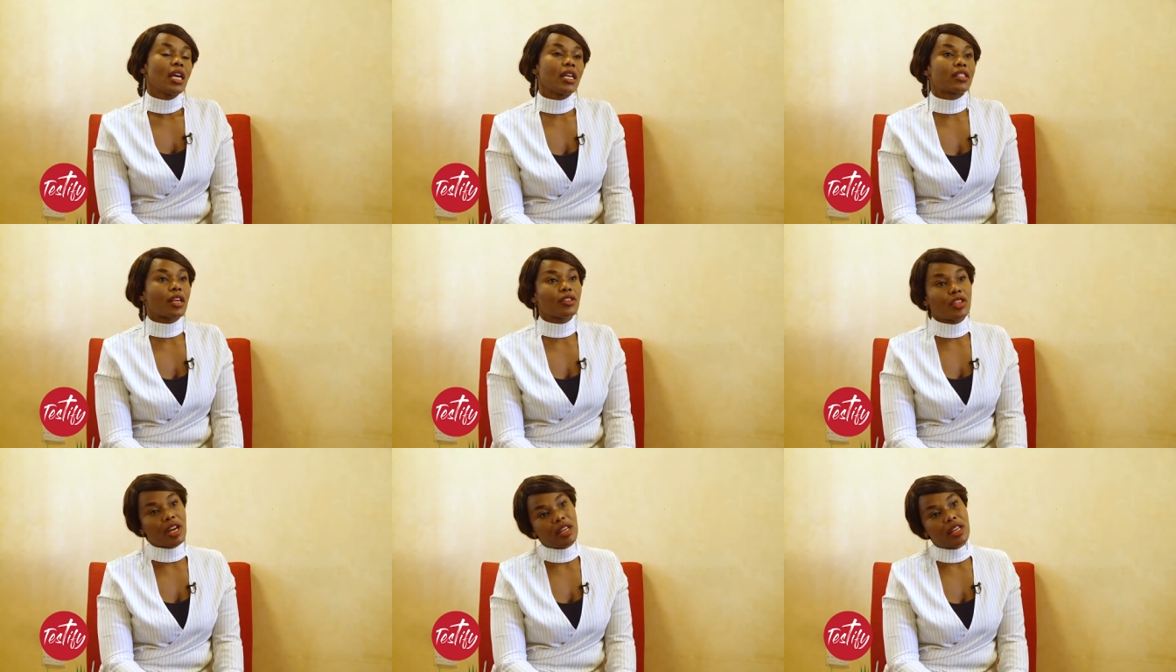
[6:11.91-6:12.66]
It's a
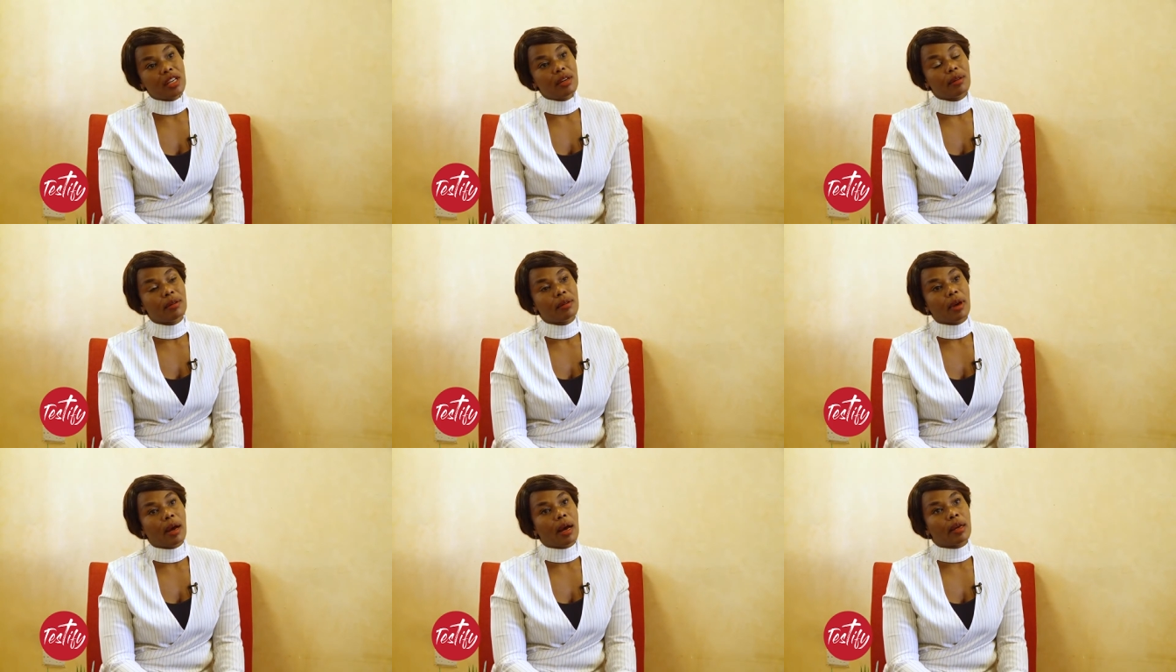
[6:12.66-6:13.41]
journey.
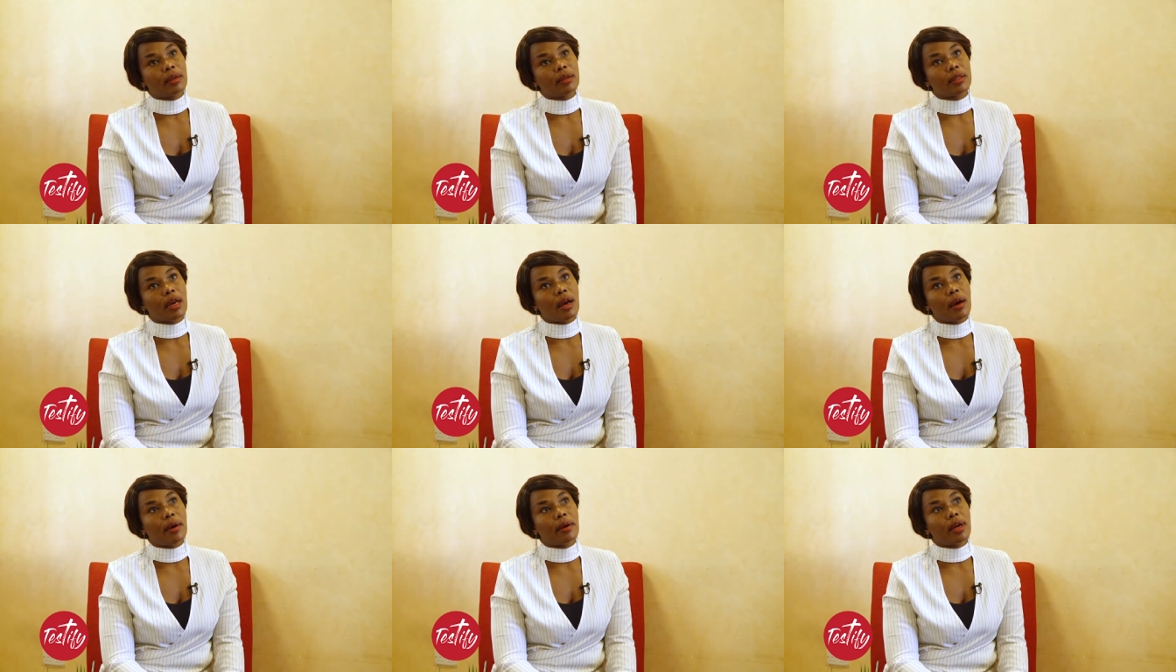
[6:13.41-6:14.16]
And
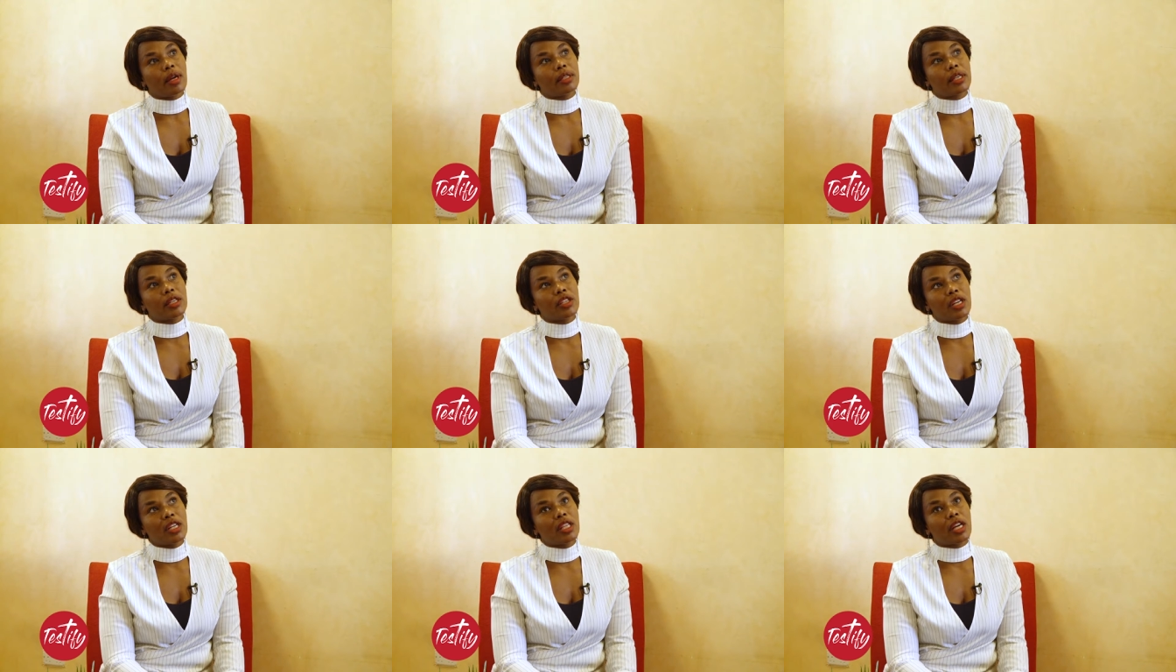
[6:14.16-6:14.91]
it's a
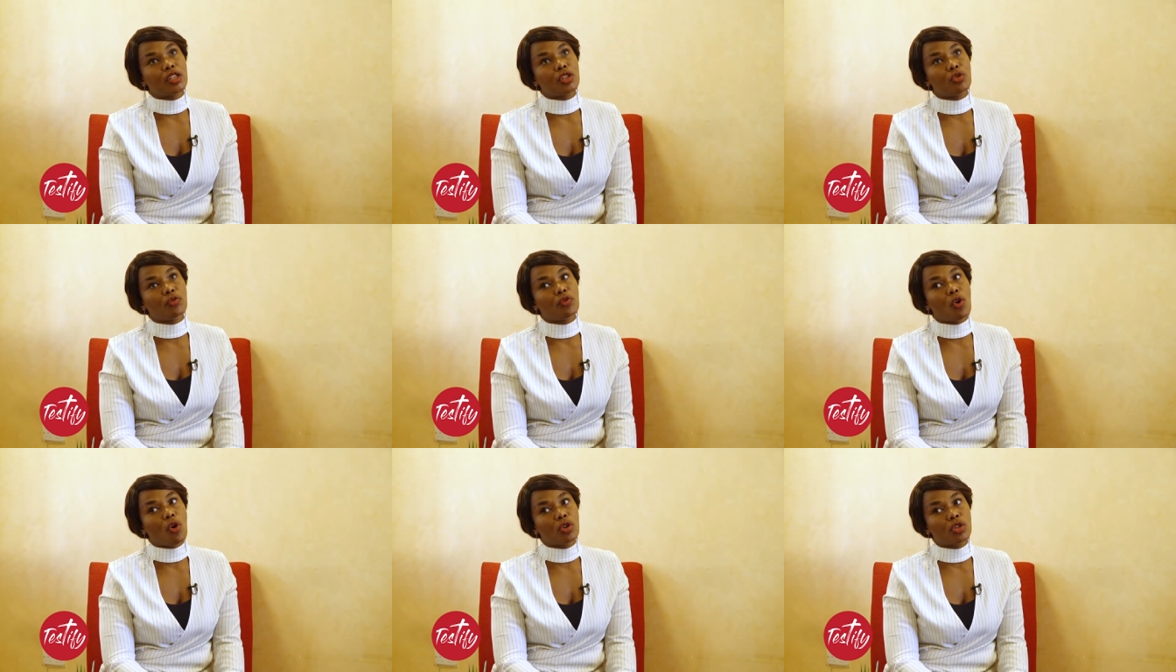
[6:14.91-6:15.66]
journey that you've
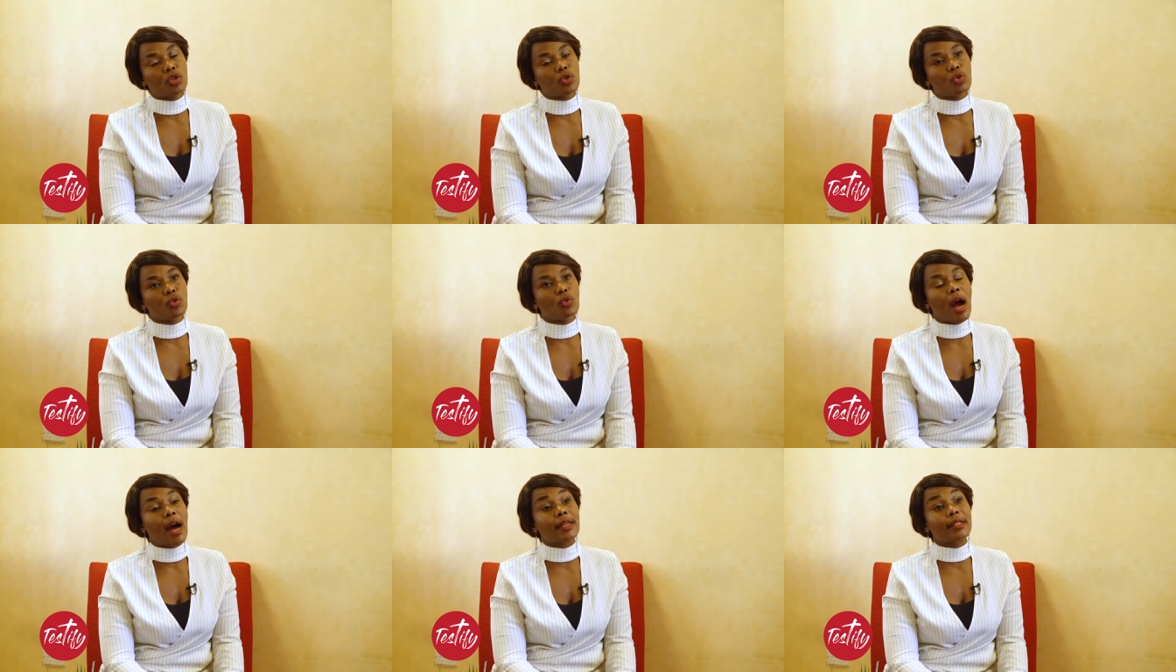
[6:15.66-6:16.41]
got
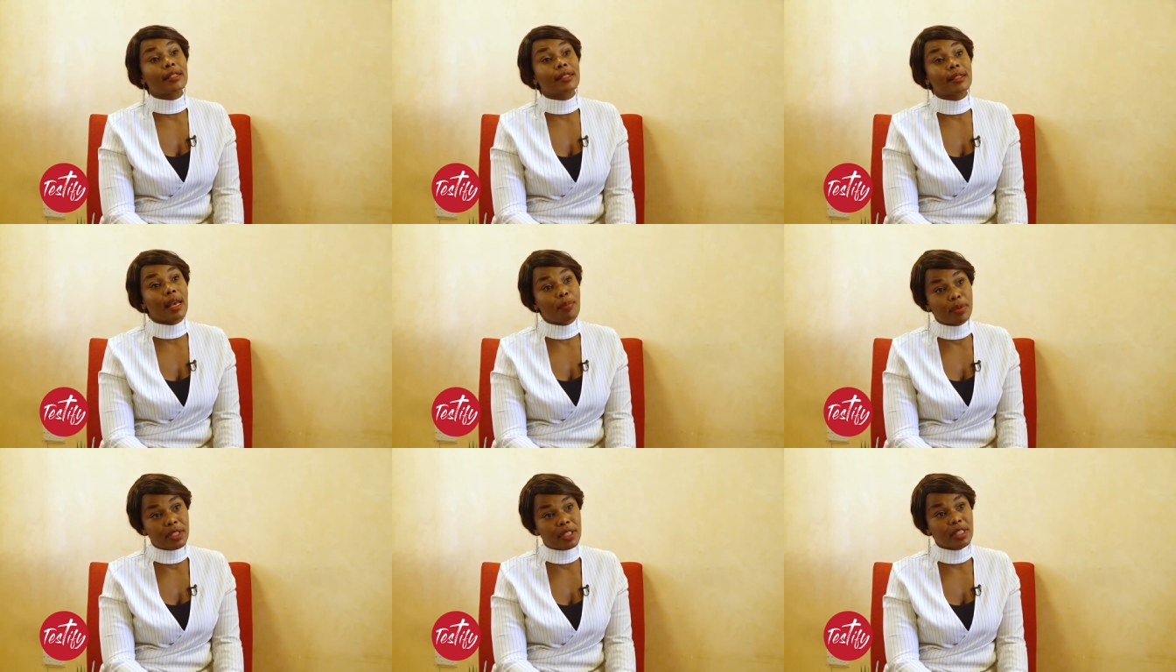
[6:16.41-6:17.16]
to
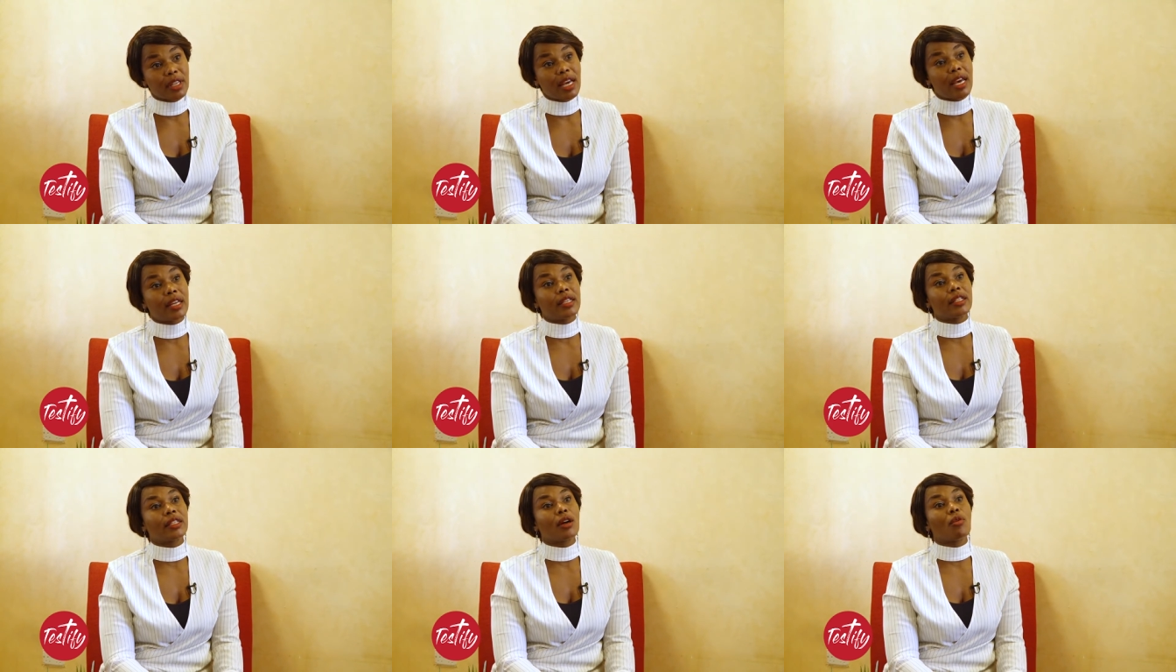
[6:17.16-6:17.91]
accept
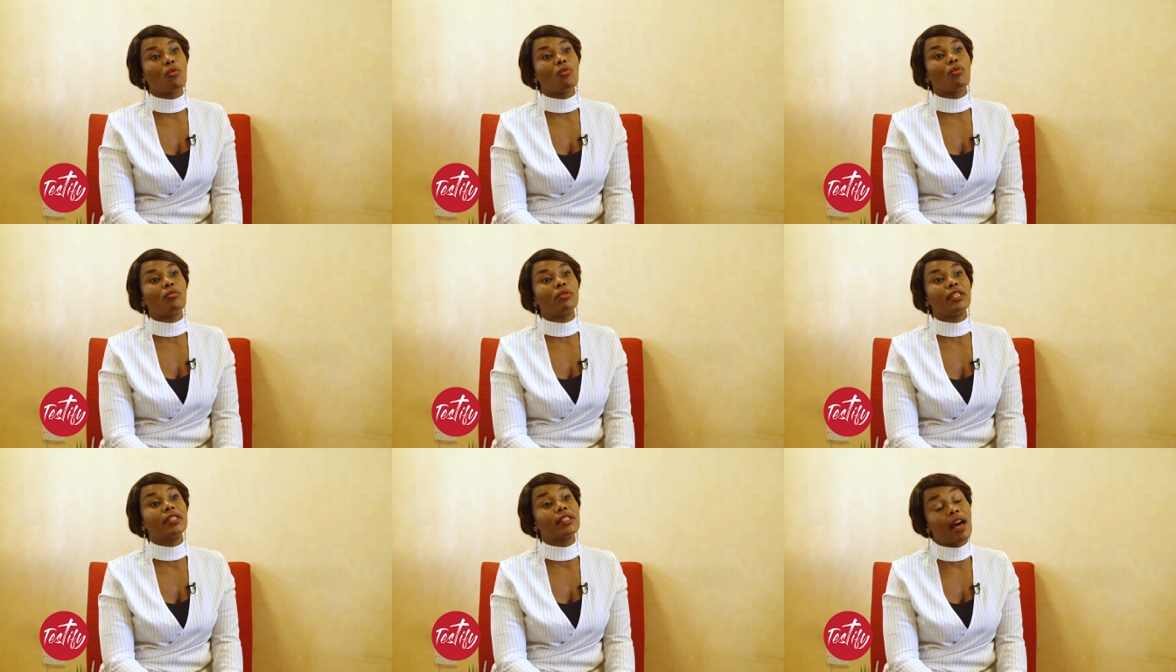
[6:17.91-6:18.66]
and
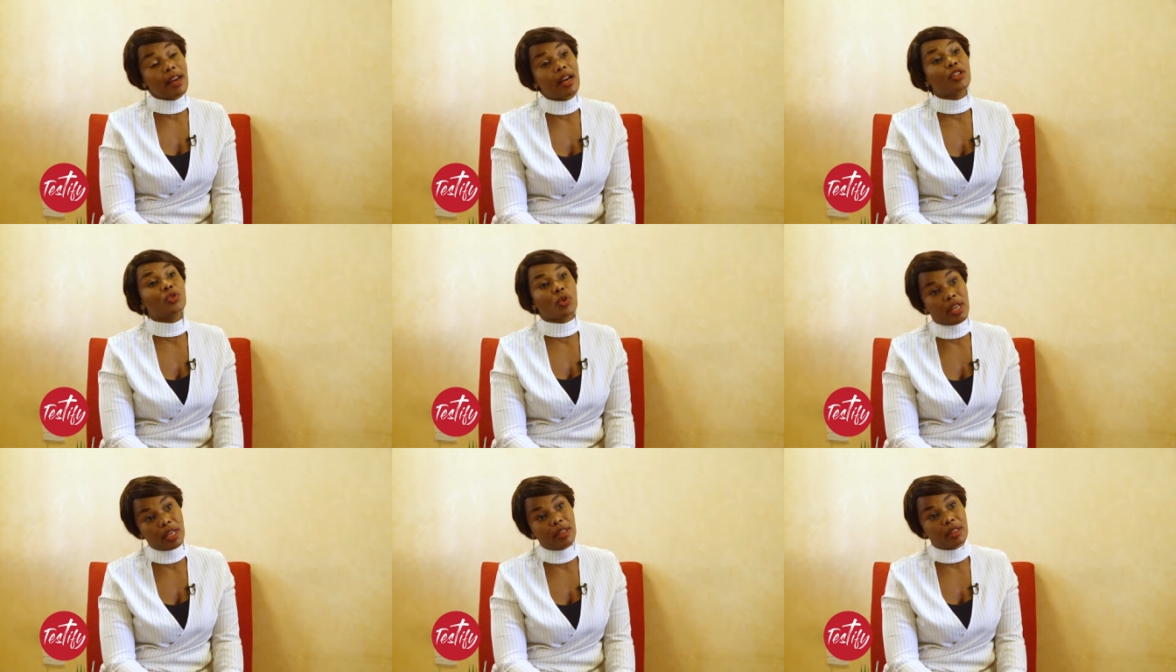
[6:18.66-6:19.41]
desire to
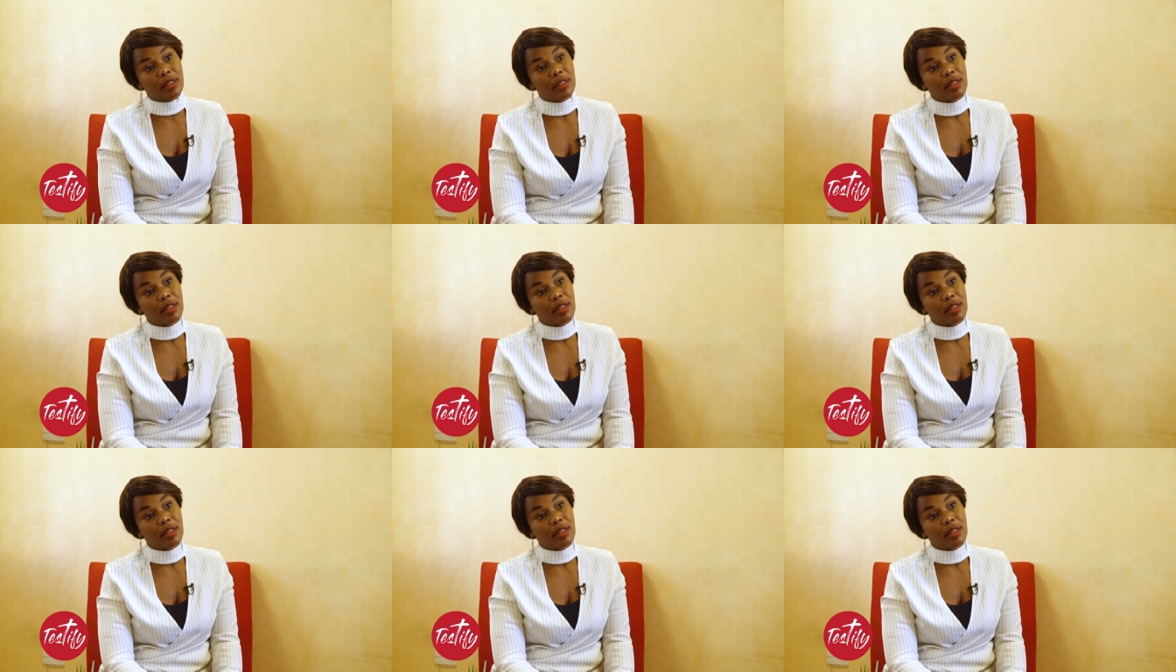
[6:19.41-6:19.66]
heal.